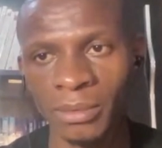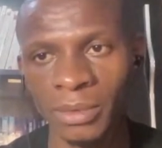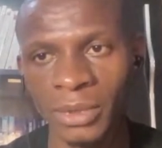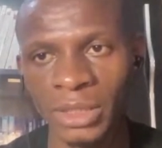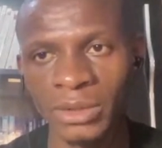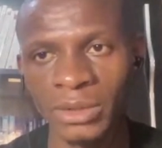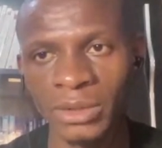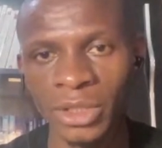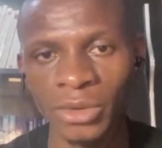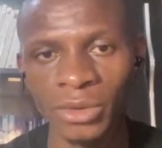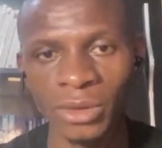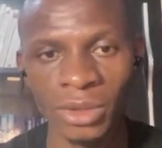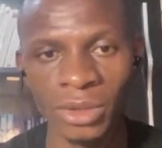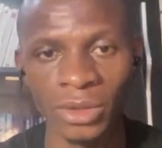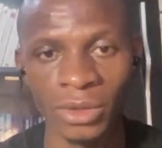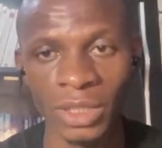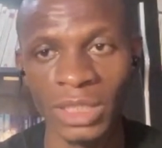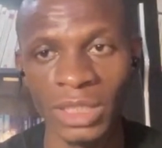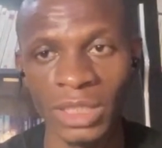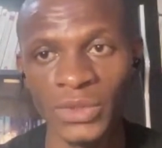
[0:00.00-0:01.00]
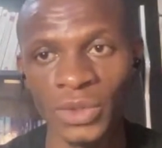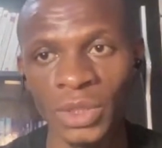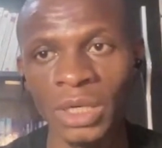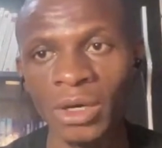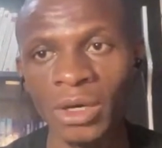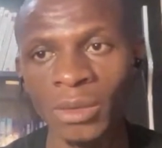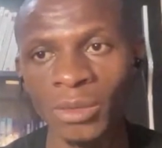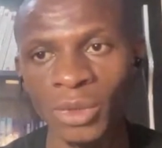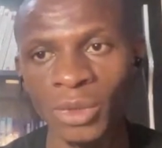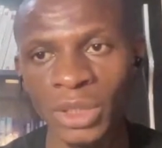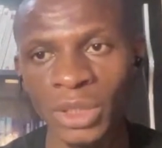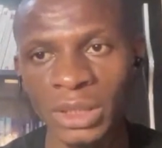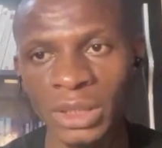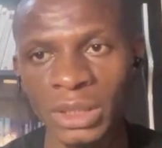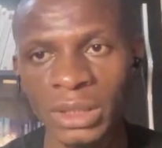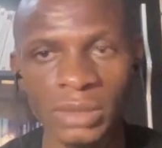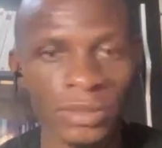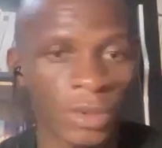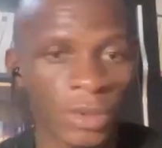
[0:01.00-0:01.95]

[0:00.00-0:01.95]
in order to accommodate this?